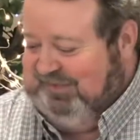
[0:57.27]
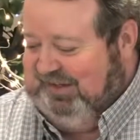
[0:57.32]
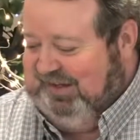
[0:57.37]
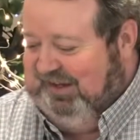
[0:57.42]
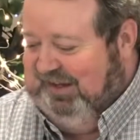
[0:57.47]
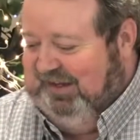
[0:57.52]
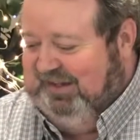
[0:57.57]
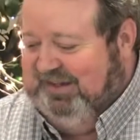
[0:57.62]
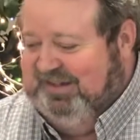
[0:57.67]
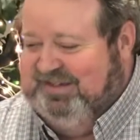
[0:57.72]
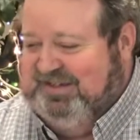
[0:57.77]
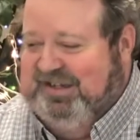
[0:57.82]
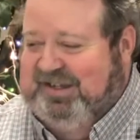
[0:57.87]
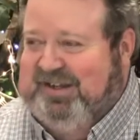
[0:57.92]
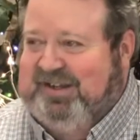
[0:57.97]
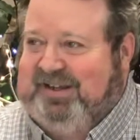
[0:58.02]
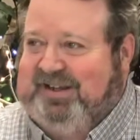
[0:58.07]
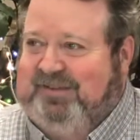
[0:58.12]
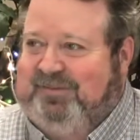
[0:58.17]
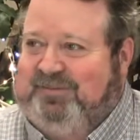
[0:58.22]
I can tell
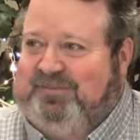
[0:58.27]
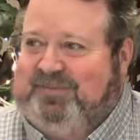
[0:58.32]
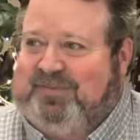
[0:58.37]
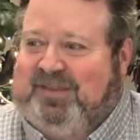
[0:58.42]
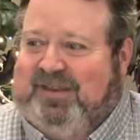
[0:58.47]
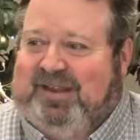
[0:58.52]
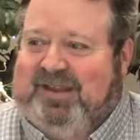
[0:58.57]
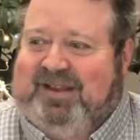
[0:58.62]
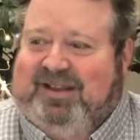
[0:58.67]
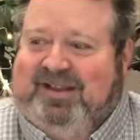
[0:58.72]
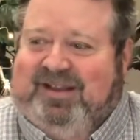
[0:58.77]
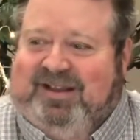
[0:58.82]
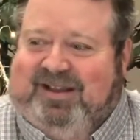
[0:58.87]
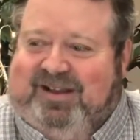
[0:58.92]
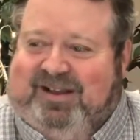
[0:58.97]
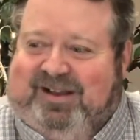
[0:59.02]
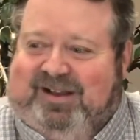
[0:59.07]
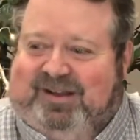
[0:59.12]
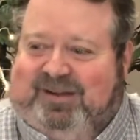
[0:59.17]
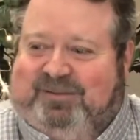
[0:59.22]
you.
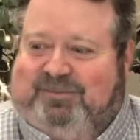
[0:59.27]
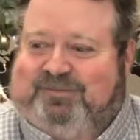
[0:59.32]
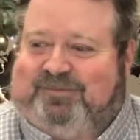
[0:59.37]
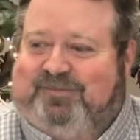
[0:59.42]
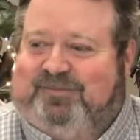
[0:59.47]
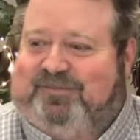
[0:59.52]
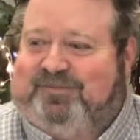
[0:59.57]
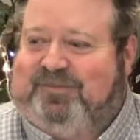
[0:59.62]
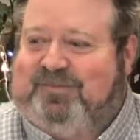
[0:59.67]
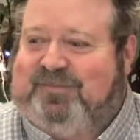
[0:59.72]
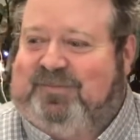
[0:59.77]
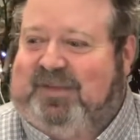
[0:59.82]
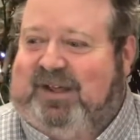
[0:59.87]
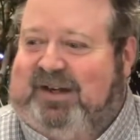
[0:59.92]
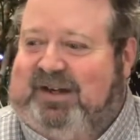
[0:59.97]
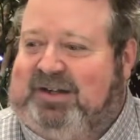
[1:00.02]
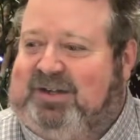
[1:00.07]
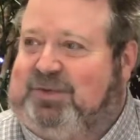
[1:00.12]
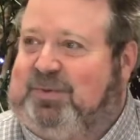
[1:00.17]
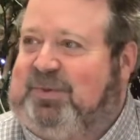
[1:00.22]
Um, I
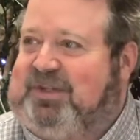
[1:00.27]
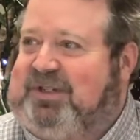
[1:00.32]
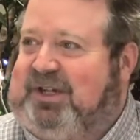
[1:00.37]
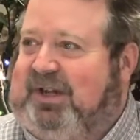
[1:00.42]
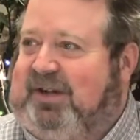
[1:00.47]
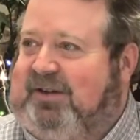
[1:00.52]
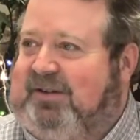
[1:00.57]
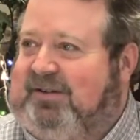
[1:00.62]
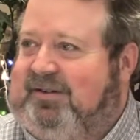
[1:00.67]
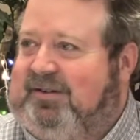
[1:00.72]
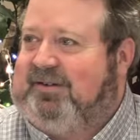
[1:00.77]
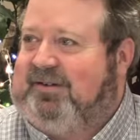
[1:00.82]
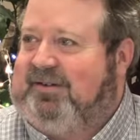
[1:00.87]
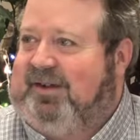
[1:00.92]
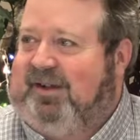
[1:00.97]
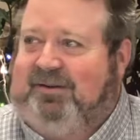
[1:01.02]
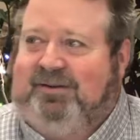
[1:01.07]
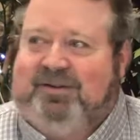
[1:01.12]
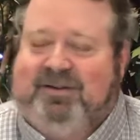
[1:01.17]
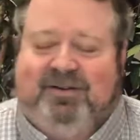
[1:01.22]
need to switch out?
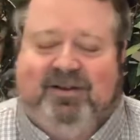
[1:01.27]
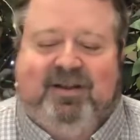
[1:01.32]
No.